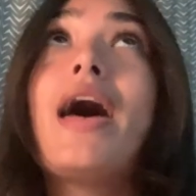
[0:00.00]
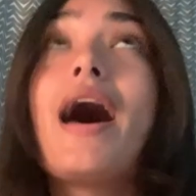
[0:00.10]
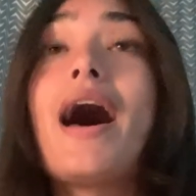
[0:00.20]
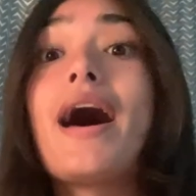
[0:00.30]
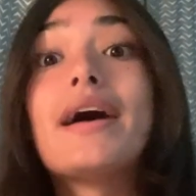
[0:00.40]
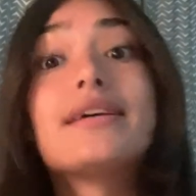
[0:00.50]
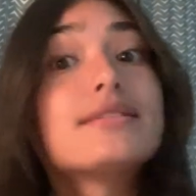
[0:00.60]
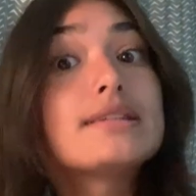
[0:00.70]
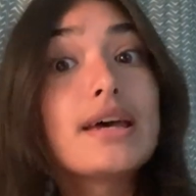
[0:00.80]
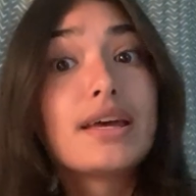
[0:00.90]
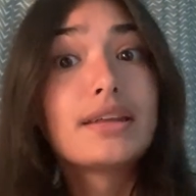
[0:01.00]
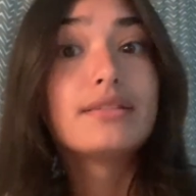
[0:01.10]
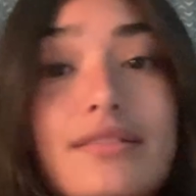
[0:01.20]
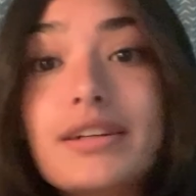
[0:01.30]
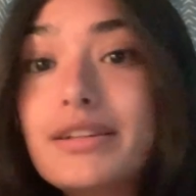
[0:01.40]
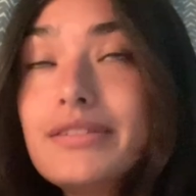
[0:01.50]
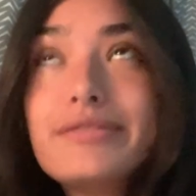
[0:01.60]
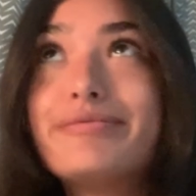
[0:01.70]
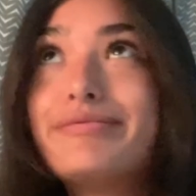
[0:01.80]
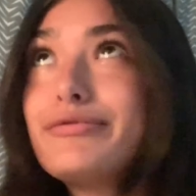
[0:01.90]
at 10
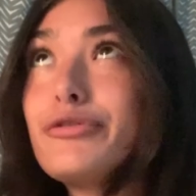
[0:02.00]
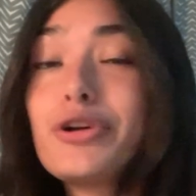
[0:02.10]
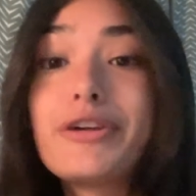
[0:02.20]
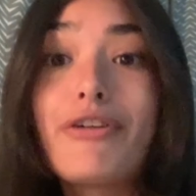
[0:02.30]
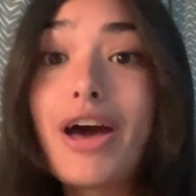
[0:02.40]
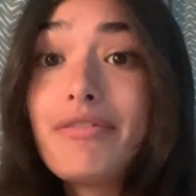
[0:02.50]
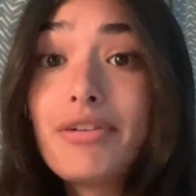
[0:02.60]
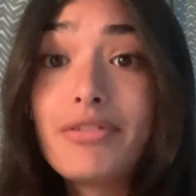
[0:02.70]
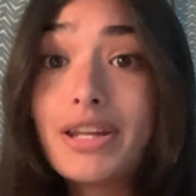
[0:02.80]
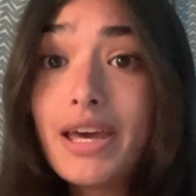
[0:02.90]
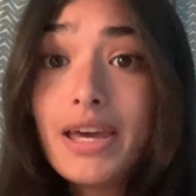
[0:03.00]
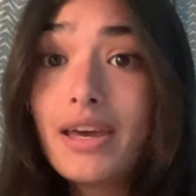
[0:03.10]
45 every day.